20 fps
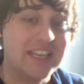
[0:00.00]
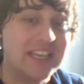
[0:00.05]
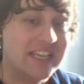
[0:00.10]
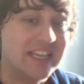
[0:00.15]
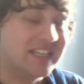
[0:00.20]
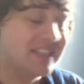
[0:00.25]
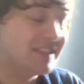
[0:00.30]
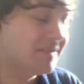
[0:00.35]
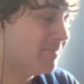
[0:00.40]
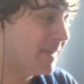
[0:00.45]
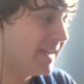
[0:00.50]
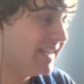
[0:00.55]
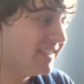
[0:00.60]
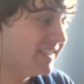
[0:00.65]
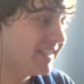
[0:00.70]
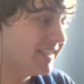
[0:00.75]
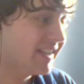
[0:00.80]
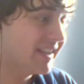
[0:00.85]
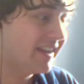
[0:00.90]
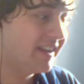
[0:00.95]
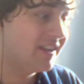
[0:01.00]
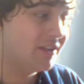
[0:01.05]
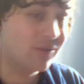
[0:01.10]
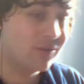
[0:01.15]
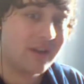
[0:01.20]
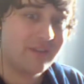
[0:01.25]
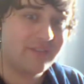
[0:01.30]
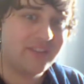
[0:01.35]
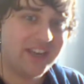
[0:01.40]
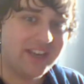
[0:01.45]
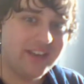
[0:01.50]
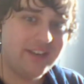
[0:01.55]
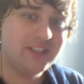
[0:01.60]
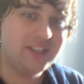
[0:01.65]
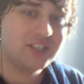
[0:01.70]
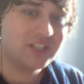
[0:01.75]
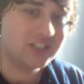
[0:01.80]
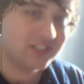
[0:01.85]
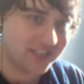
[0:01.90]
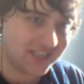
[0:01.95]
is basically you have
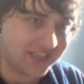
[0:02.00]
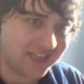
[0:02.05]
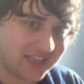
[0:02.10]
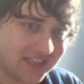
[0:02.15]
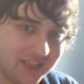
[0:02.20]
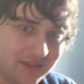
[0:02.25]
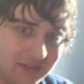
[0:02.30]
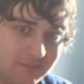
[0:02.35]
each team